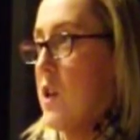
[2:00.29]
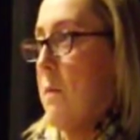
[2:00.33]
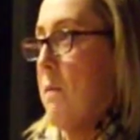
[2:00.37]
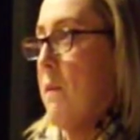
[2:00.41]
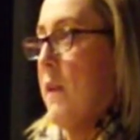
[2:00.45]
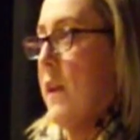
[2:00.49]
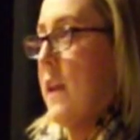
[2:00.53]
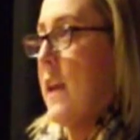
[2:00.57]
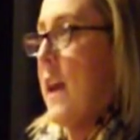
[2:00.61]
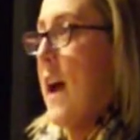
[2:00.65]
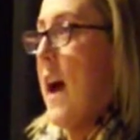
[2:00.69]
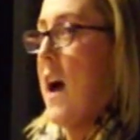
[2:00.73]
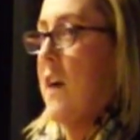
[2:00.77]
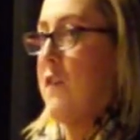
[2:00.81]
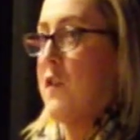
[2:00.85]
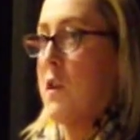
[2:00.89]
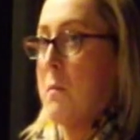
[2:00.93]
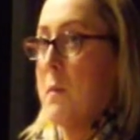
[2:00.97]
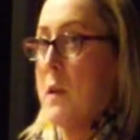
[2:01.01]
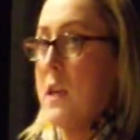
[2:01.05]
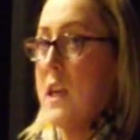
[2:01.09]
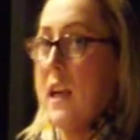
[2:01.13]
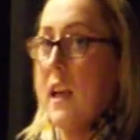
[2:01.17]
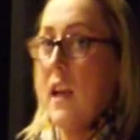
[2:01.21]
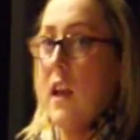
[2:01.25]
something that you have to
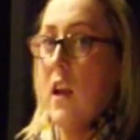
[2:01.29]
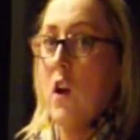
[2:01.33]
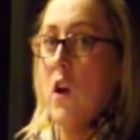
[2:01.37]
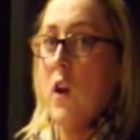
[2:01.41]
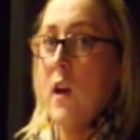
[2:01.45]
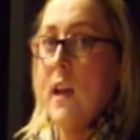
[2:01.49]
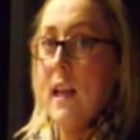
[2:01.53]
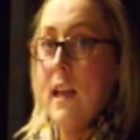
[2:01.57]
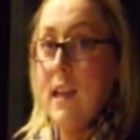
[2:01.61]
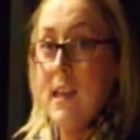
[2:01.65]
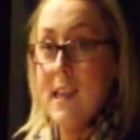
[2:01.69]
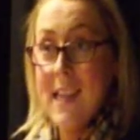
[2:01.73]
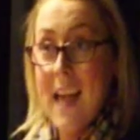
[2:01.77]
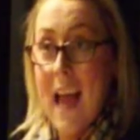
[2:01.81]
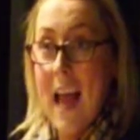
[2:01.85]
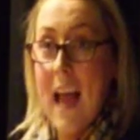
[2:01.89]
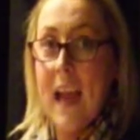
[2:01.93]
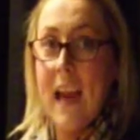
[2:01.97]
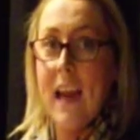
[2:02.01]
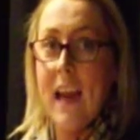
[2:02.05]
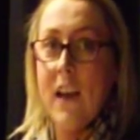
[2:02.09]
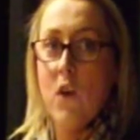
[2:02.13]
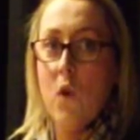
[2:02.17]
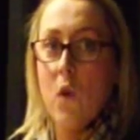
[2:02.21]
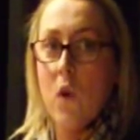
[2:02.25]
particularly
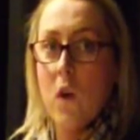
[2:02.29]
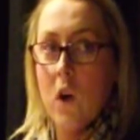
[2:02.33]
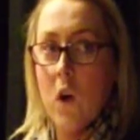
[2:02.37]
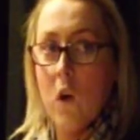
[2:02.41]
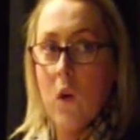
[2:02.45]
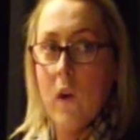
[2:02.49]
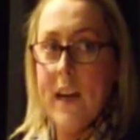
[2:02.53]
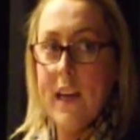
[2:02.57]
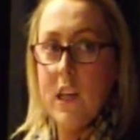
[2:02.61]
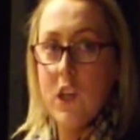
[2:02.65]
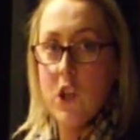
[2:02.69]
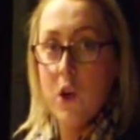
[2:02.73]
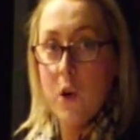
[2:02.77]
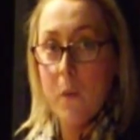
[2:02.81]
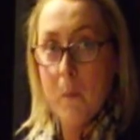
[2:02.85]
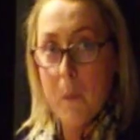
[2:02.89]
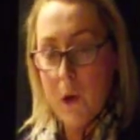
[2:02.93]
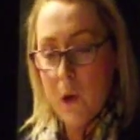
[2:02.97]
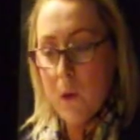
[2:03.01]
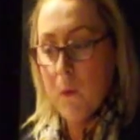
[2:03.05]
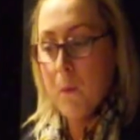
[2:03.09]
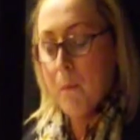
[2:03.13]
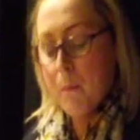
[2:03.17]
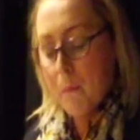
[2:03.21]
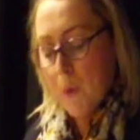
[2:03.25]
sign or agree to,
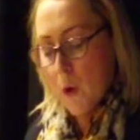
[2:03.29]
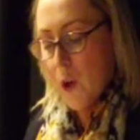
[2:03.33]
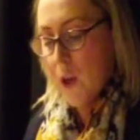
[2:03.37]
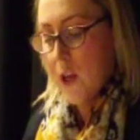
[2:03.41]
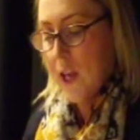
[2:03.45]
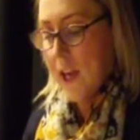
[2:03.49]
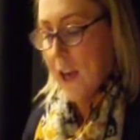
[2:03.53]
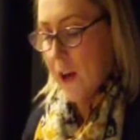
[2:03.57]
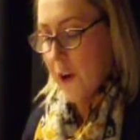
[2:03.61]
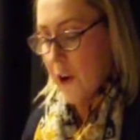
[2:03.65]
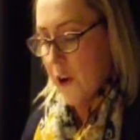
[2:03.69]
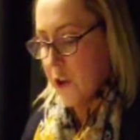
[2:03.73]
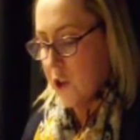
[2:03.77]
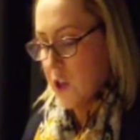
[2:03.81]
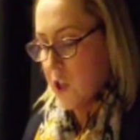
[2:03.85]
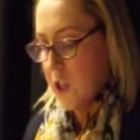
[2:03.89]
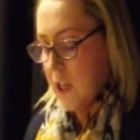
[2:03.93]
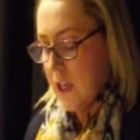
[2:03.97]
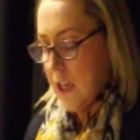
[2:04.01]
but you get out.